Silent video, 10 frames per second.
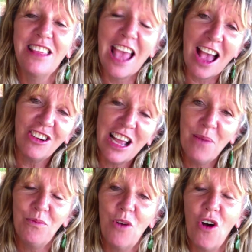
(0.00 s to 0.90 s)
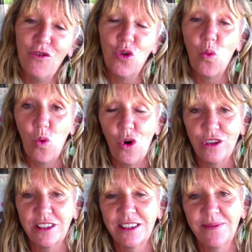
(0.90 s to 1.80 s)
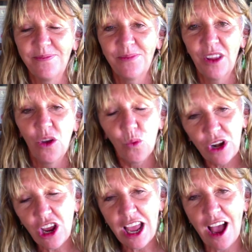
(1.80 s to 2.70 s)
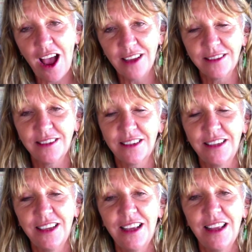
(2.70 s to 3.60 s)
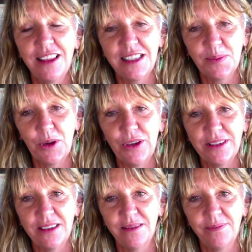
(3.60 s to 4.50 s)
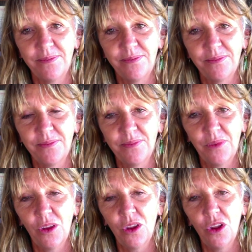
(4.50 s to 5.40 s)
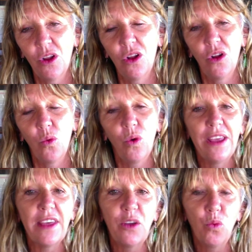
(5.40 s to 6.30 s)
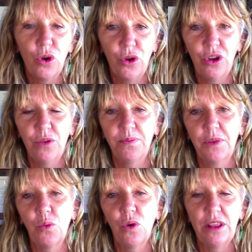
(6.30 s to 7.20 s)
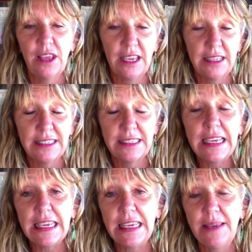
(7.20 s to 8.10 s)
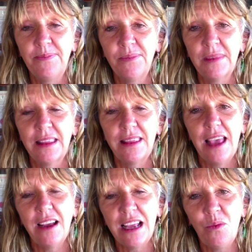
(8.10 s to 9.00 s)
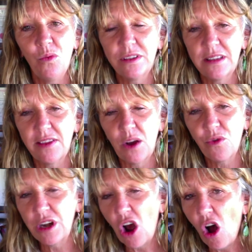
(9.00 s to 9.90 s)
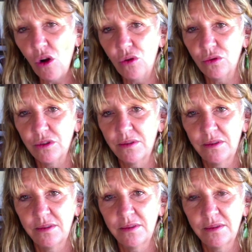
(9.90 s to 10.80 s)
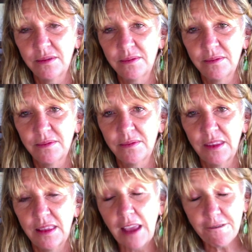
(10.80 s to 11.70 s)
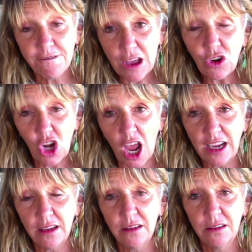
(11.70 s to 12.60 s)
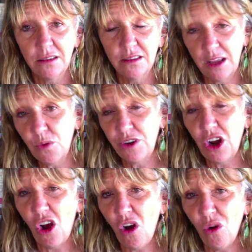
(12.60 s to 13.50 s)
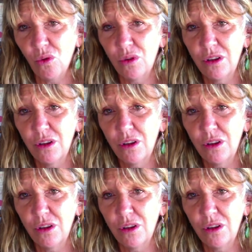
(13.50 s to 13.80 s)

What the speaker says: the outcome of it was when I asked this person where they were and where they could see, the outcome was that they were in a hole. They felt like they were in a hole.